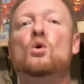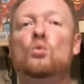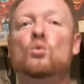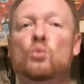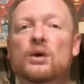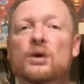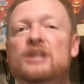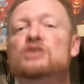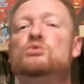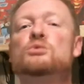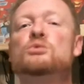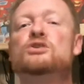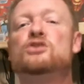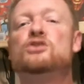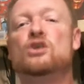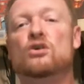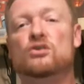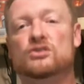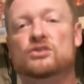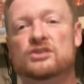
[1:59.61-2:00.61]
which would
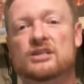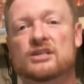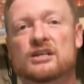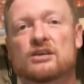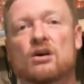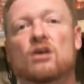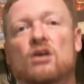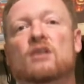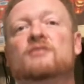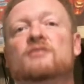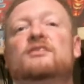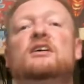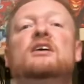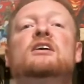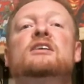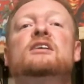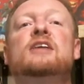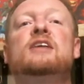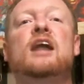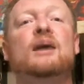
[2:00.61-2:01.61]
y'all send off?
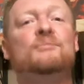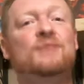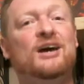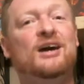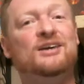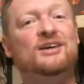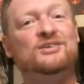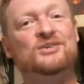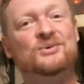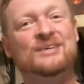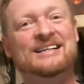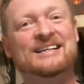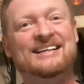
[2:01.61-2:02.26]
Now, I'm not doing